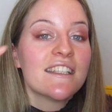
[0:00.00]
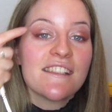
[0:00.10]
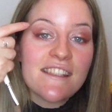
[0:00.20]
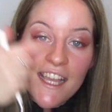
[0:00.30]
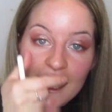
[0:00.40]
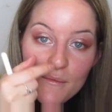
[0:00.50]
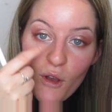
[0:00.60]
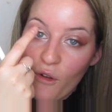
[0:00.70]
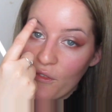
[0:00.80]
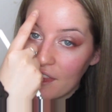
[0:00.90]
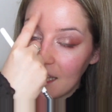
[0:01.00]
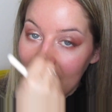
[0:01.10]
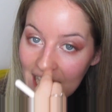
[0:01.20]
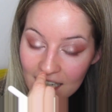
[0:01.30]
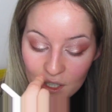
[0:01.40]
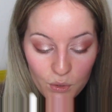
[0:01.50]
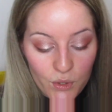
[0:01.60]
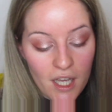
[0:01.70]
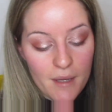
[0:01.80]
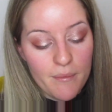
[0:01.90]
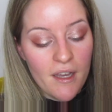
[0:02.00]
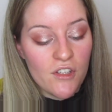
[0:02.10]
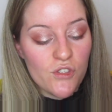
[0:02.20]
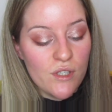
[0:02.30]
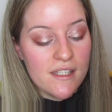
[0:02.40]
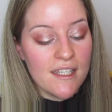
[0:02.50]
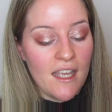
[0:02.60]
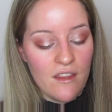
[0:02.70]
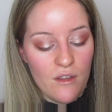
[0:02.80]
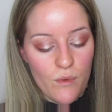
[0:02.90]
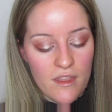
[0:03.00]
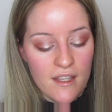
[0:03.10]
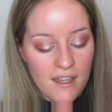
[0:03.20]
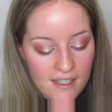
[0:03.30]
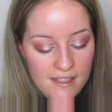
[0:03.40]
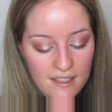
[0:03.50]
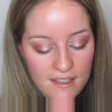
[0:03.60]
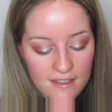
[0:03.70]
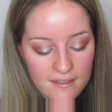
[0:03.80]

and the same on the inner corner, but joined together with the lighter colour.